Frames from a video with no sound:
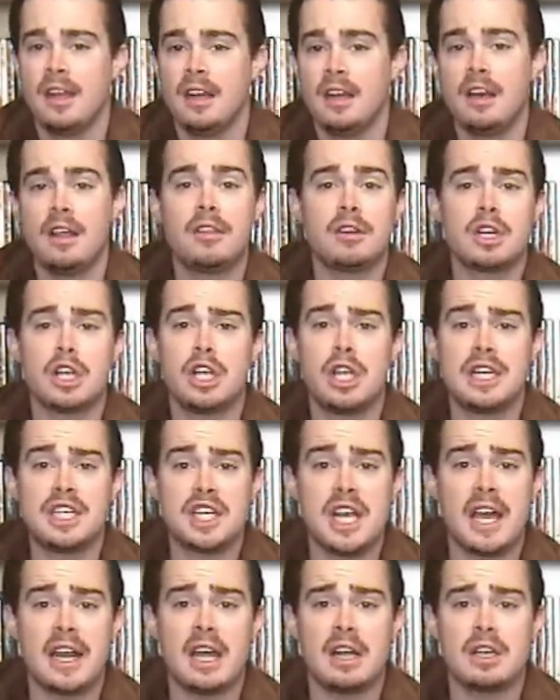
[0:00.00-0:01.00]
Another
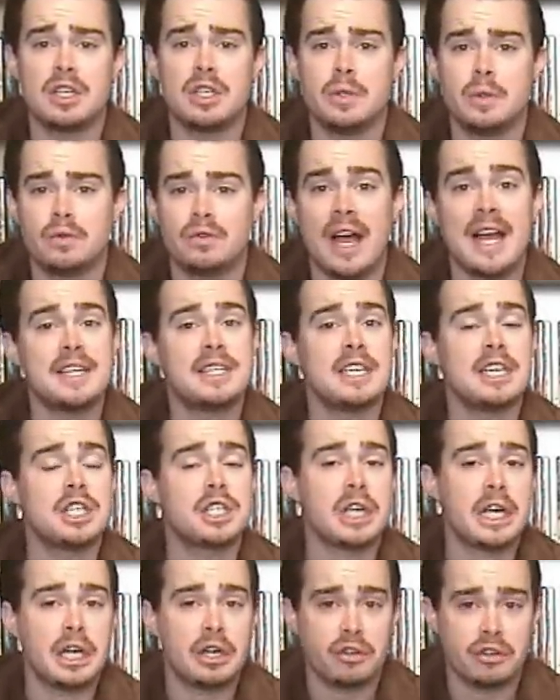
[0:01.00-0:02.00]
shout out to Rising
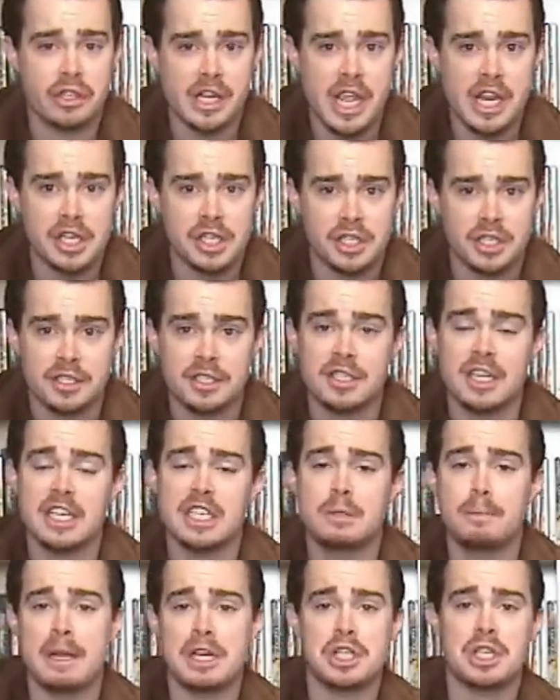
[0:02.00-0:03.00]
Sun Creations. They
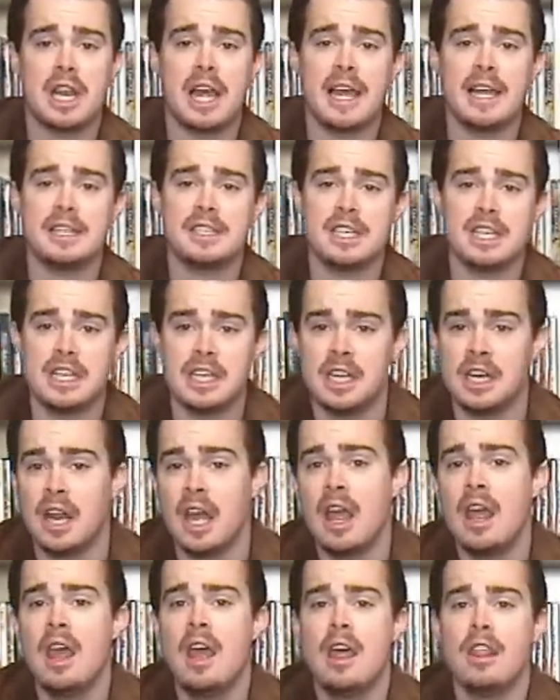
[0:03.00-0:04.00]
specialize in
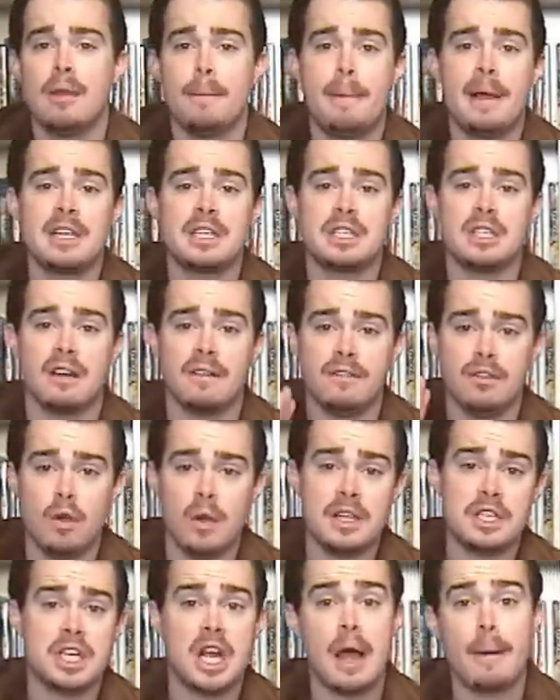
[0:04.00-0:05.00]
the best of
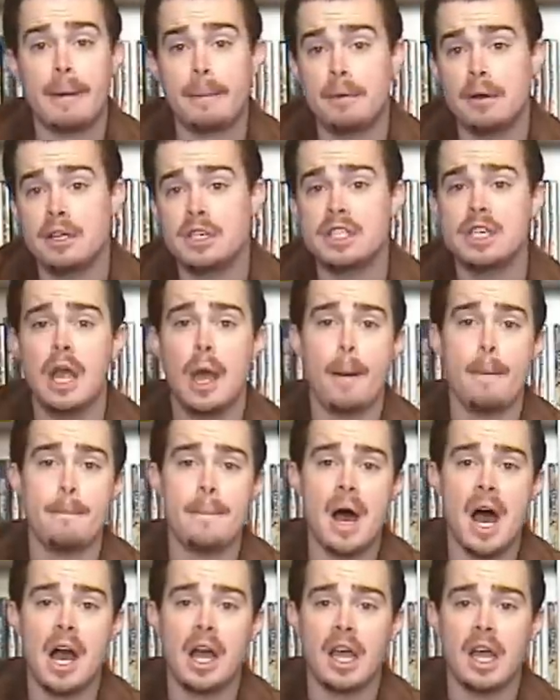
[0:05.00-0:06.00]
U.S. comic books,
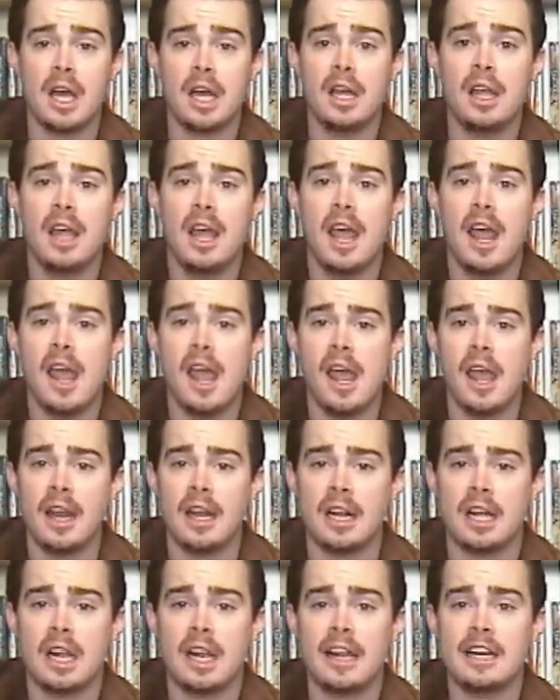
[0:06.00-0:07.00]
manga,
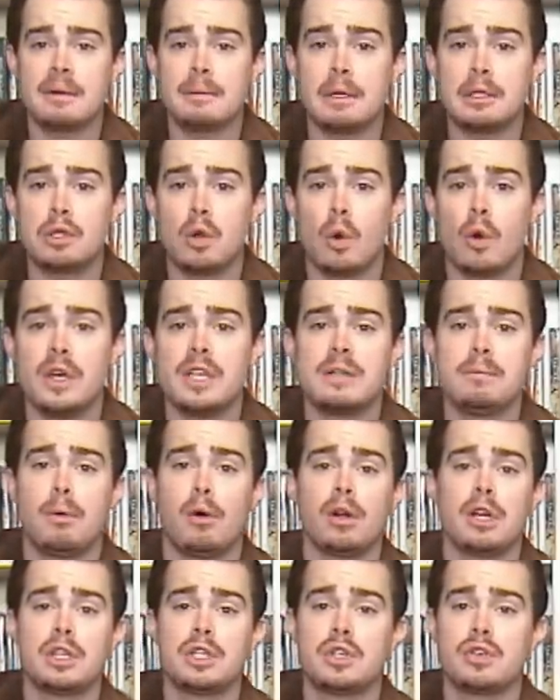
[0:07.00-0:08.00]
and collectible toys
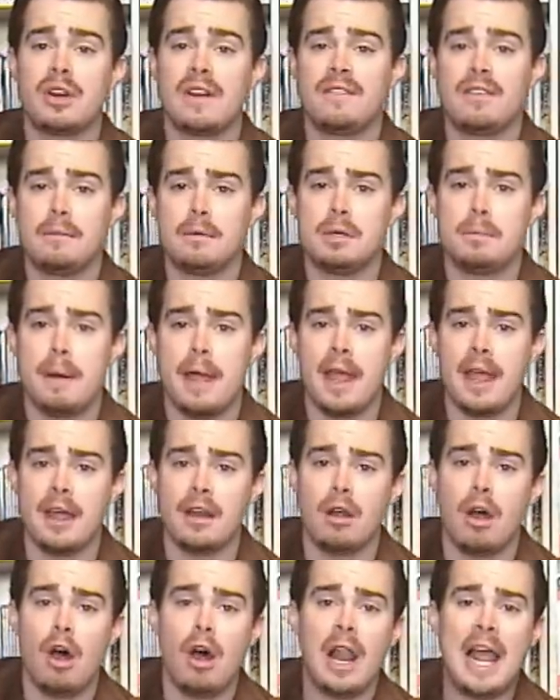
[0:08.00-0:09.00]
imported straight from Japan,
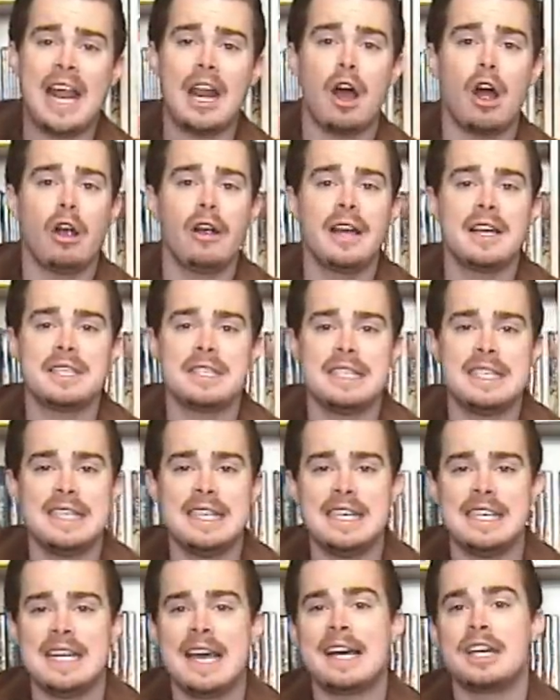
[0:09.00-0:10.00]
all at
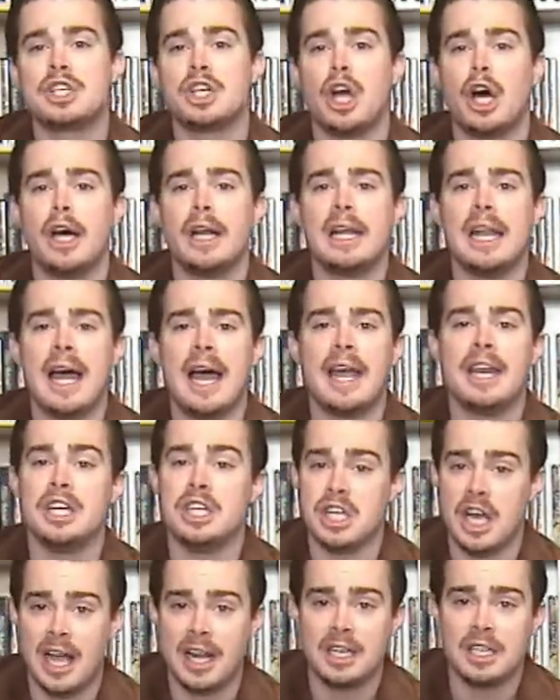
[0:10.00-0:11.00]

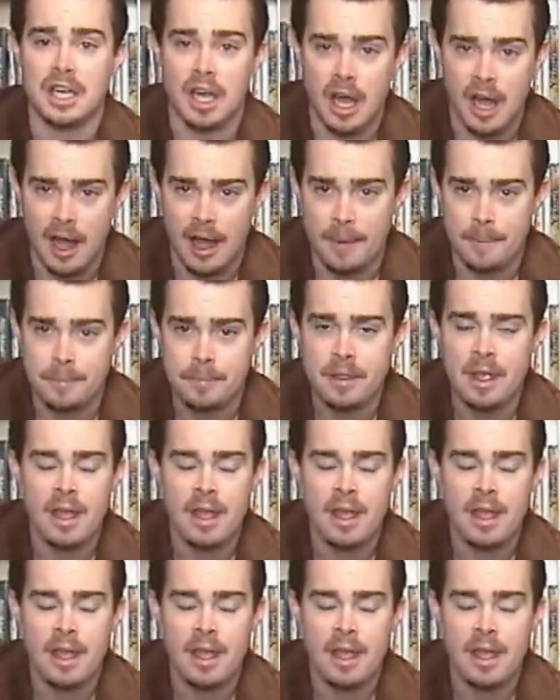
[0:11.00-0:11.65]
rsd-online.com.